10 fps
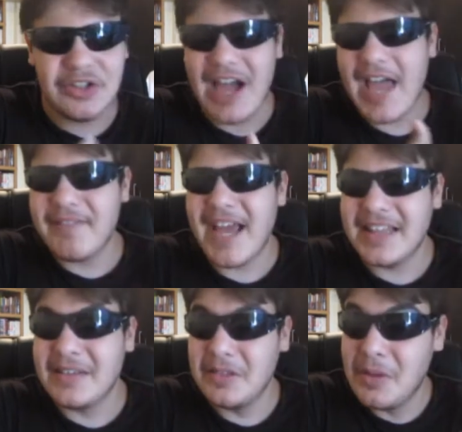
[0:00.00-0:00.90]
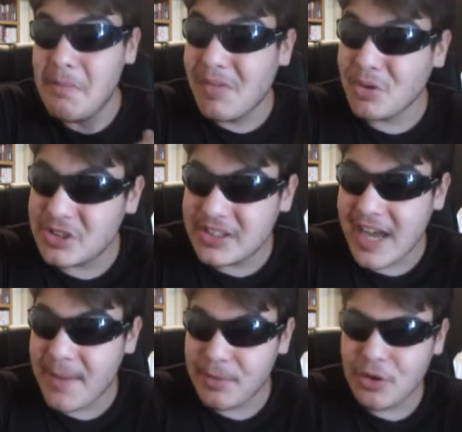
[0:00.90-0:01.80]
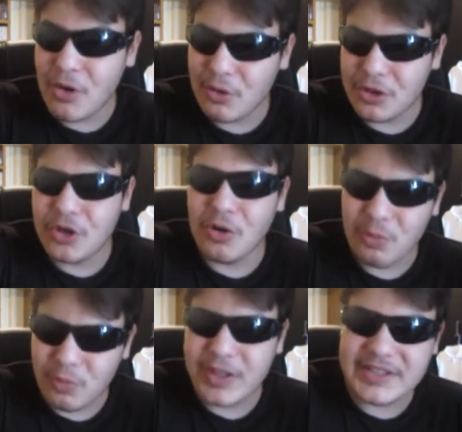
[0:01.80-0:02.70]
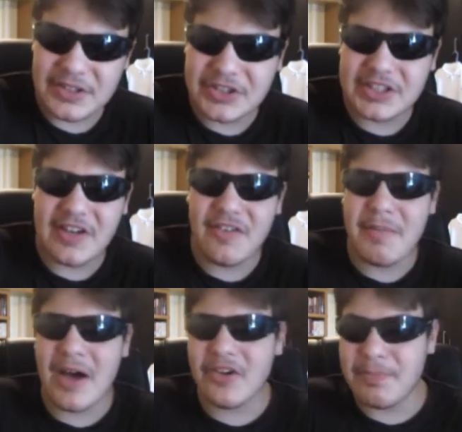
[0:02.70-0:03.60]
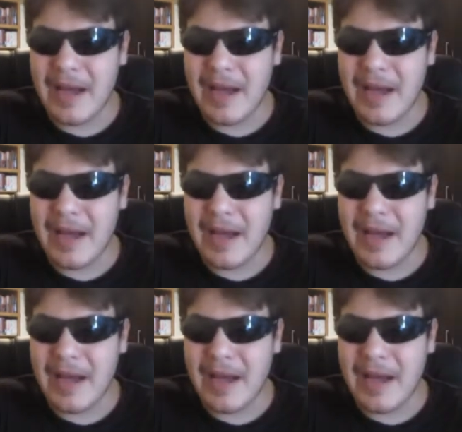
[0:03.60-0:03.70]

You know, I haven't had the most time to go, you know, research stuff about it.